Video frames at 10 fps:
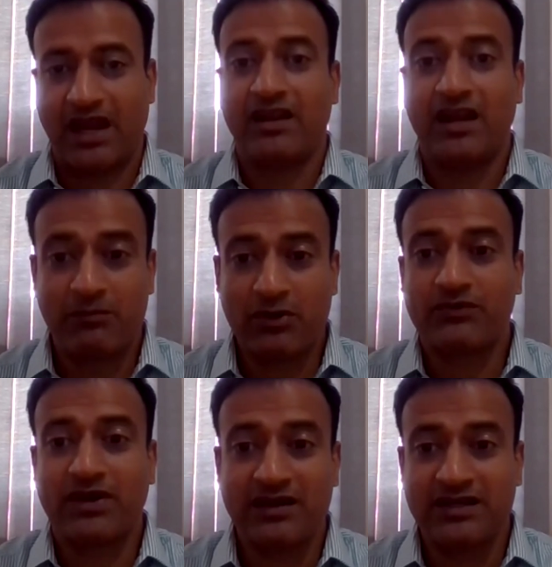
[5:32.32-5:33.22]
And a number
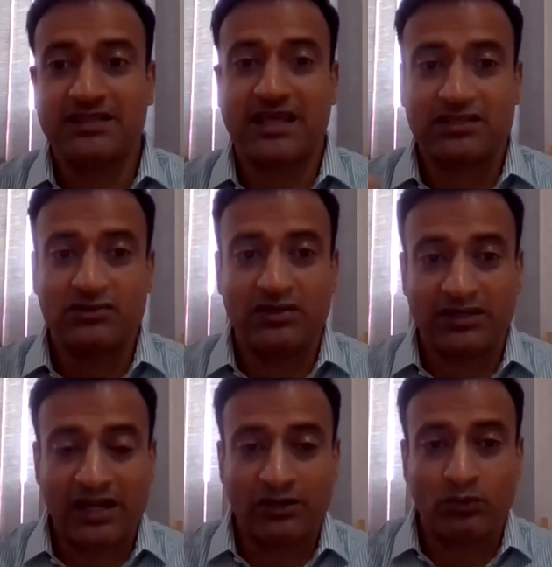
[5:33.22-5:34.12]
of countries are actually
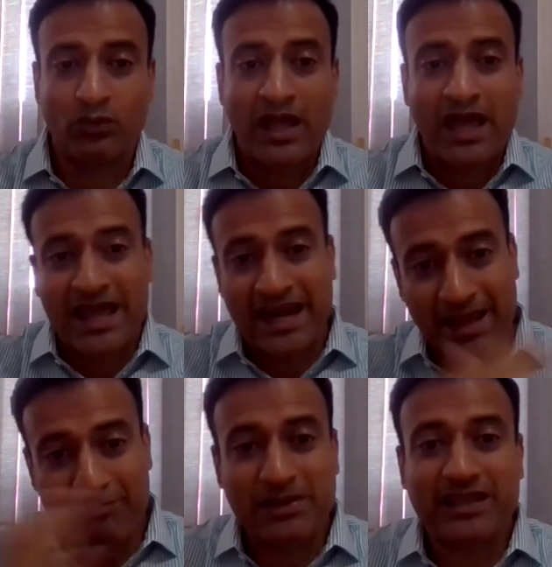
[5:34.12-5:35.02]
trying to
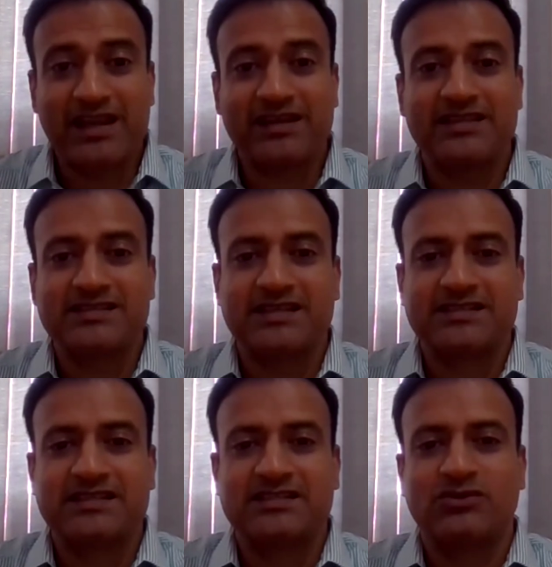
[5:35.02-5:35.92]
replicate this
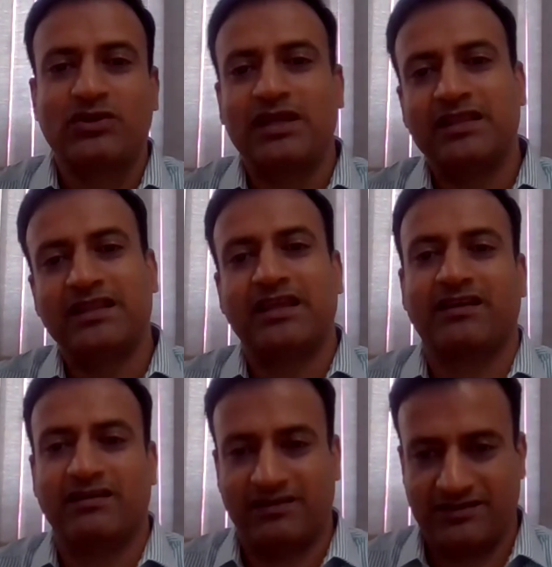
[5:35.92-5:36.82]
success story in their
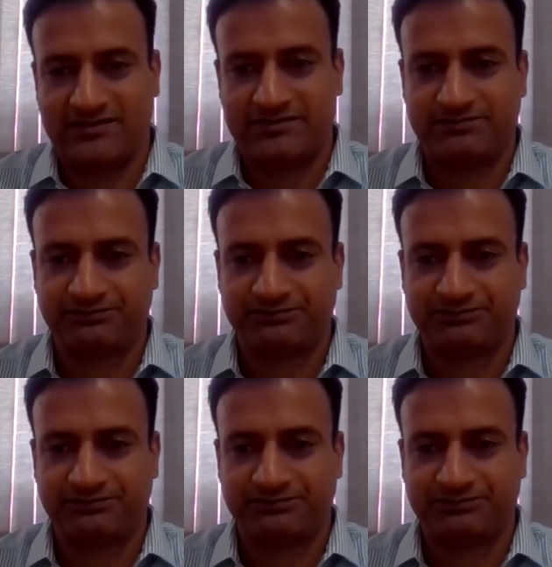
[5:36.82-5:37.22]
countries.